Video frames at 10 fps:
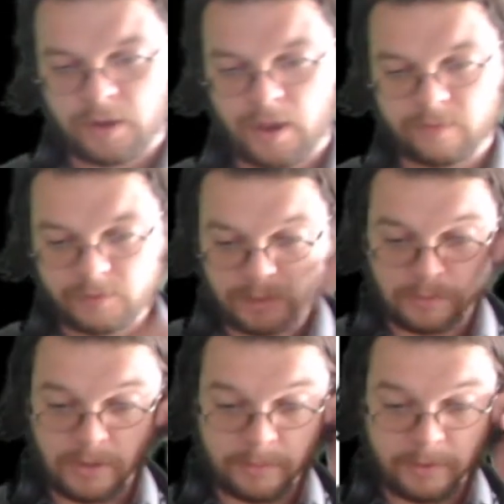have
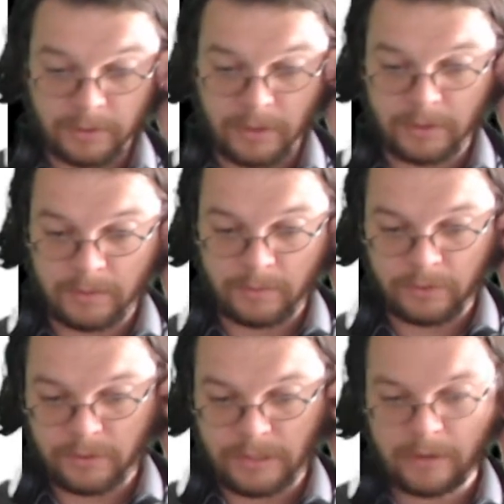accelerometers on them,
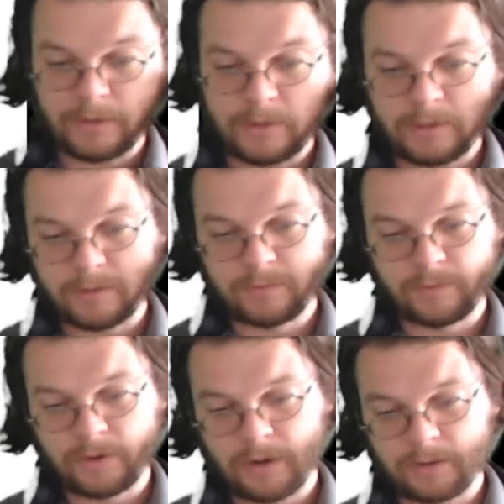which is how they can
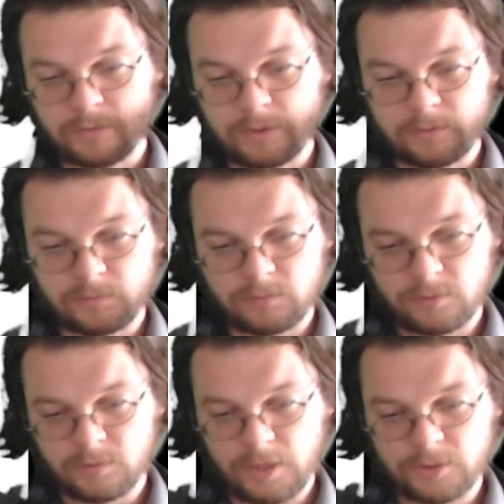figure out what
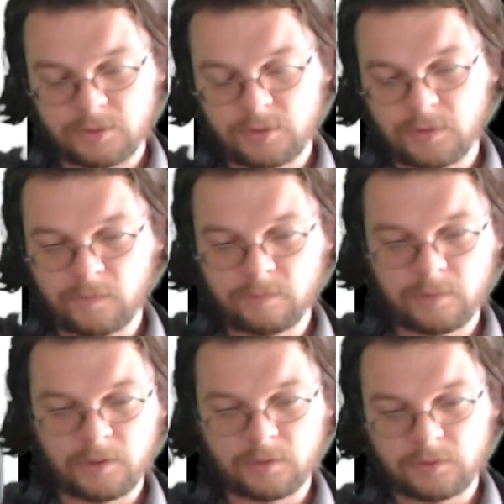direction
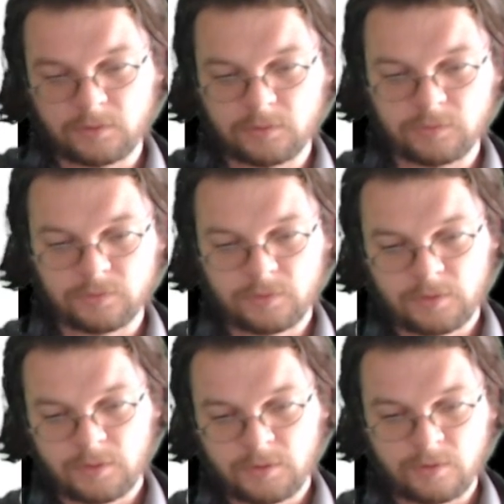they're sort of
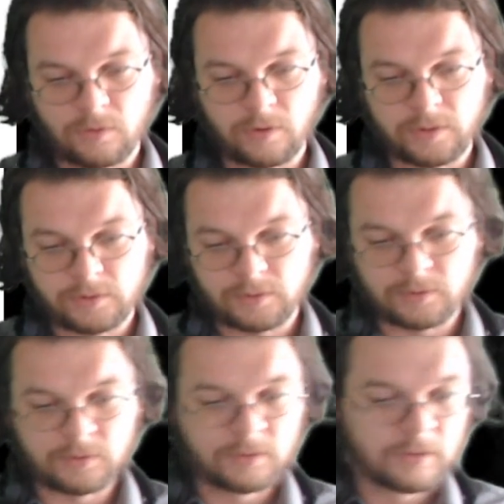
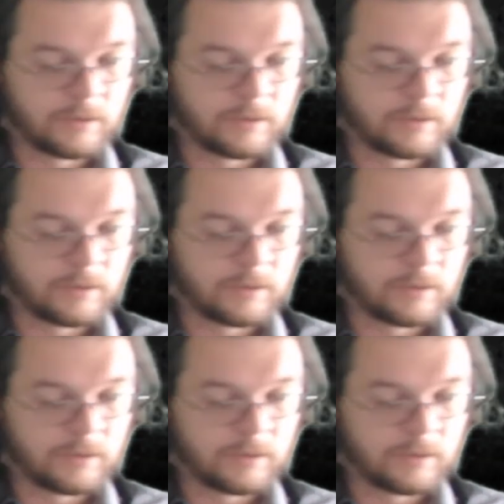oriented.